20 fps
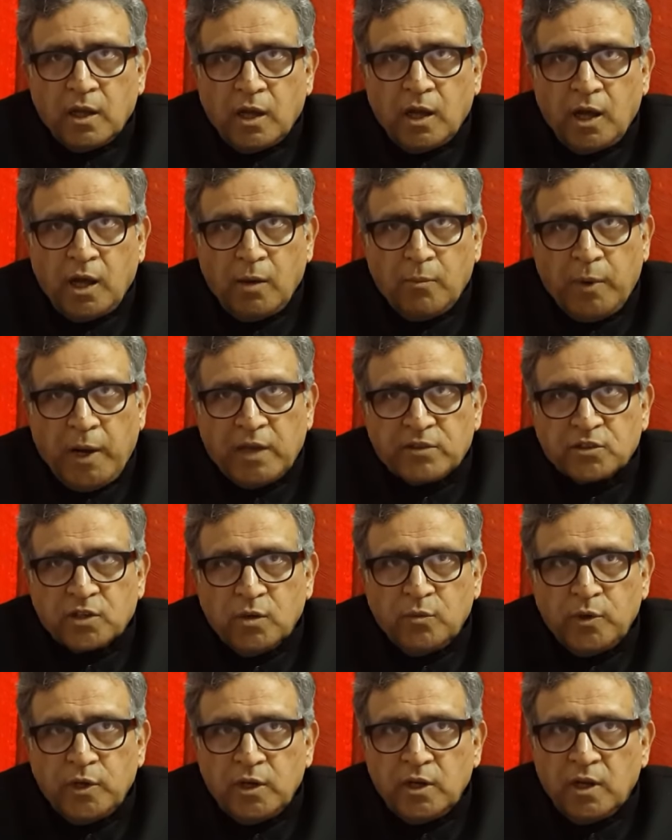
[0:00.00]

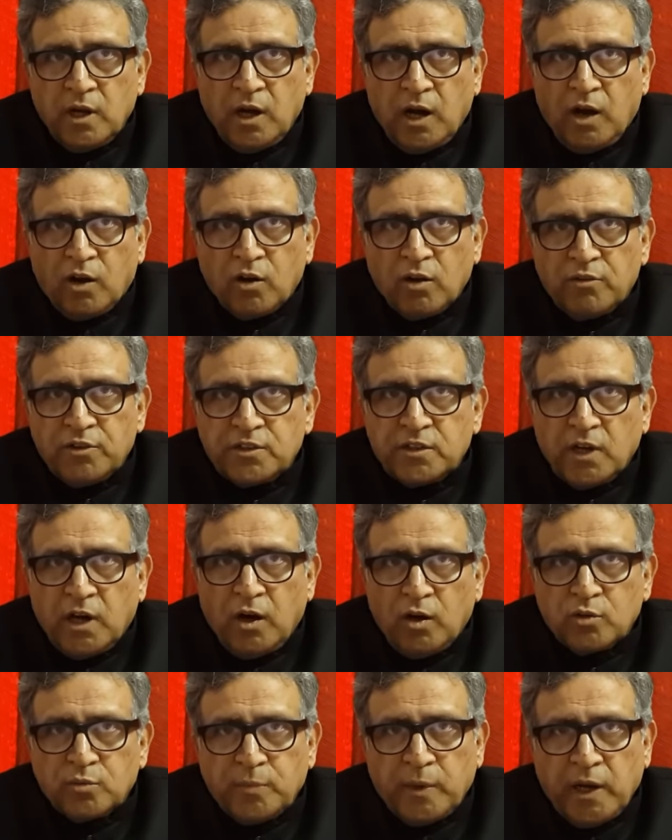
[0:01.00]
Baskerville out of his
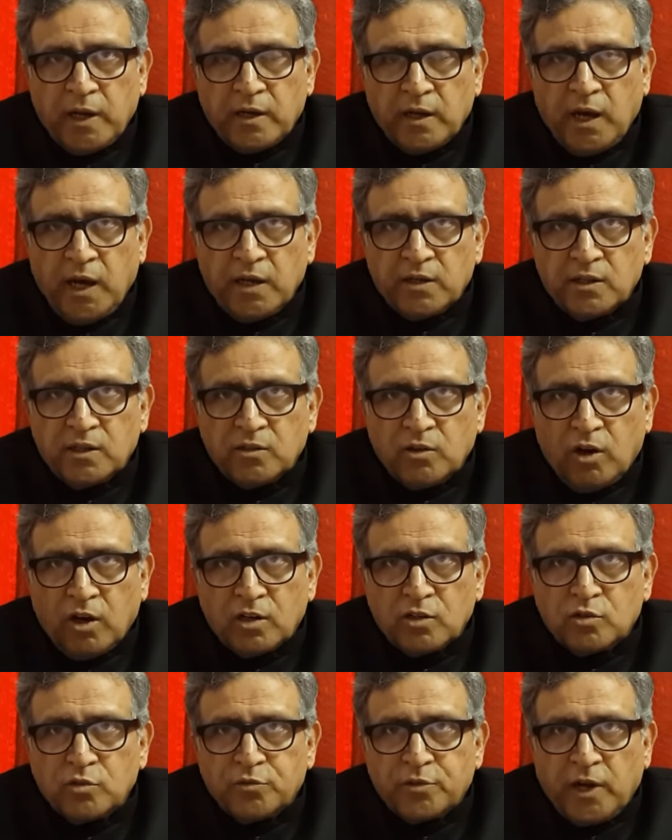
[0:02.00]
house by night in
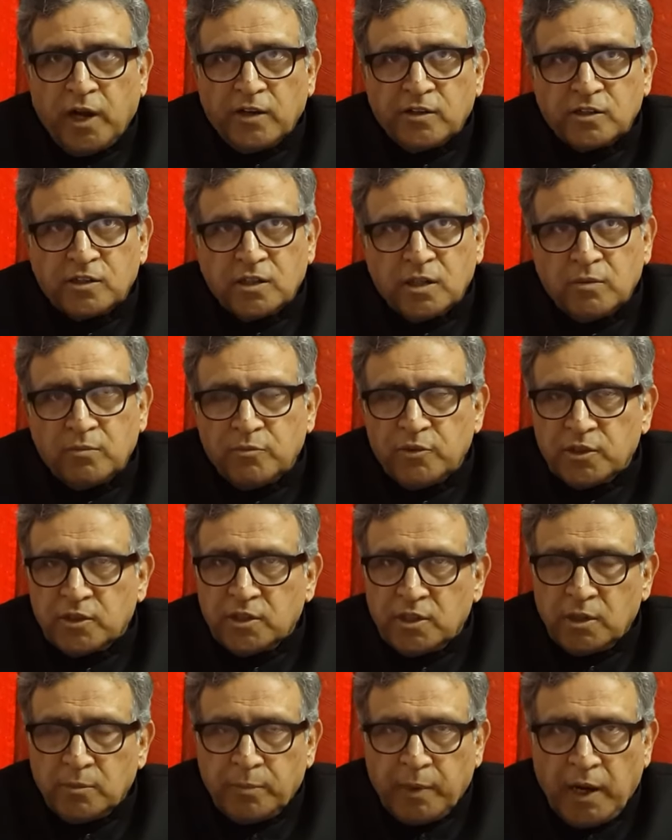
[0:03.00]
order to frighten him with
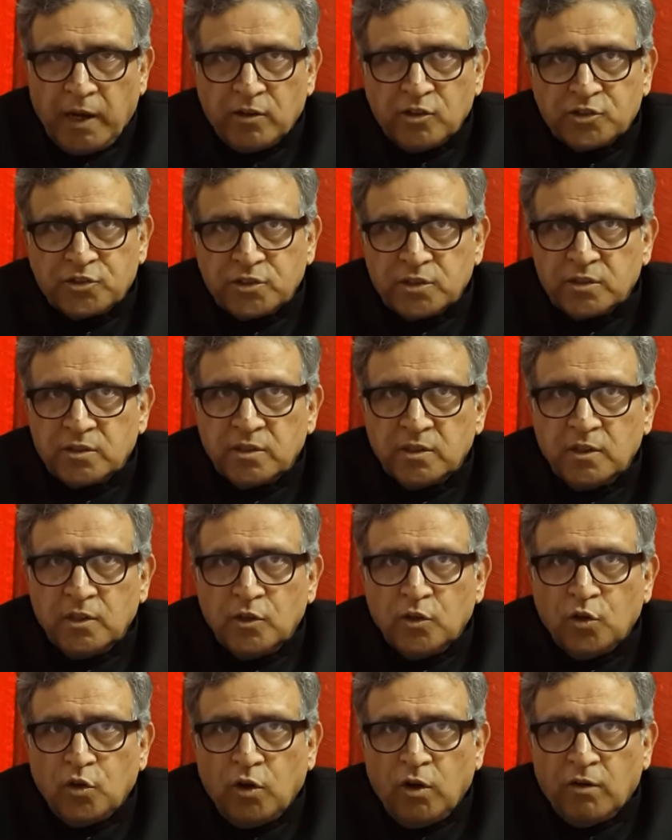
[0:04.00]
the apparition
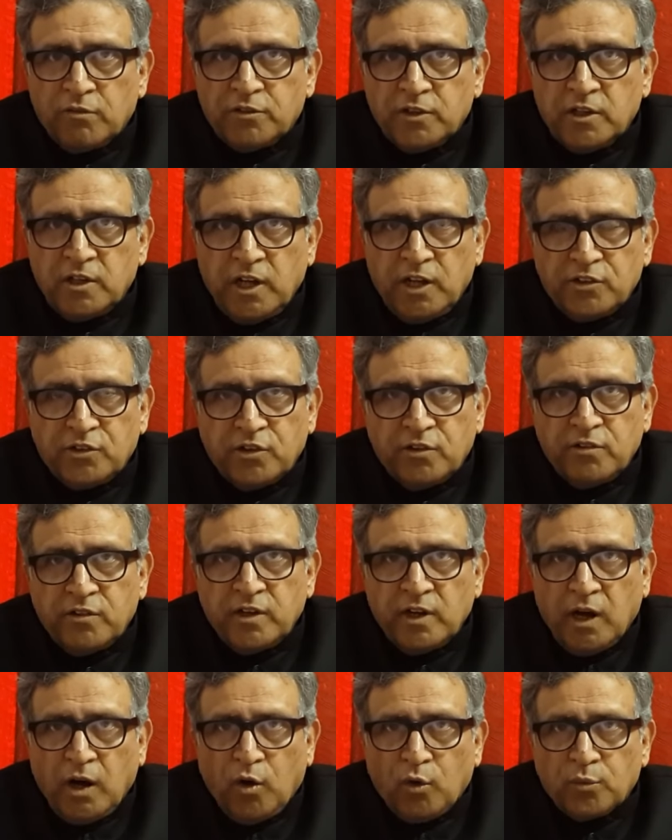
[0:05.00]
of the legendary
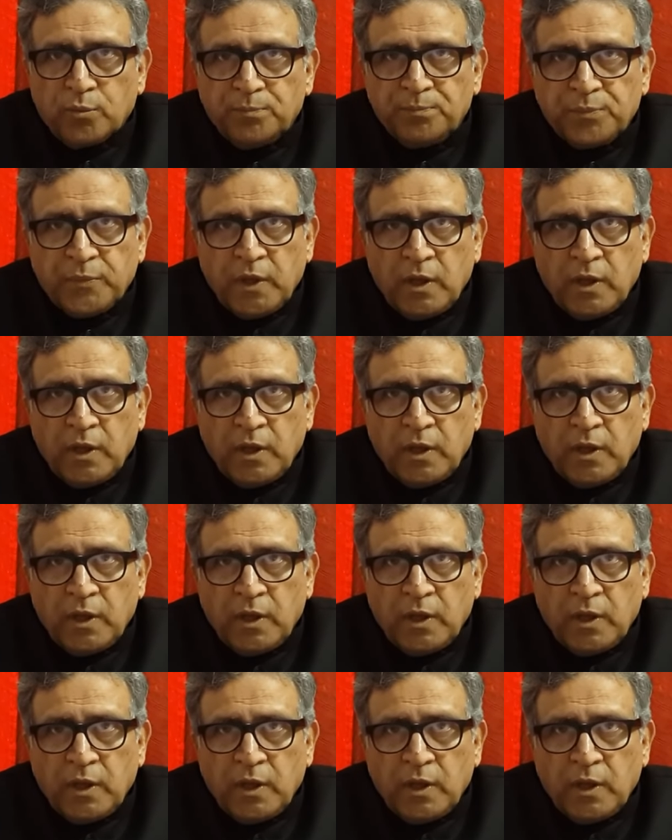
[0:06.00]
Hound.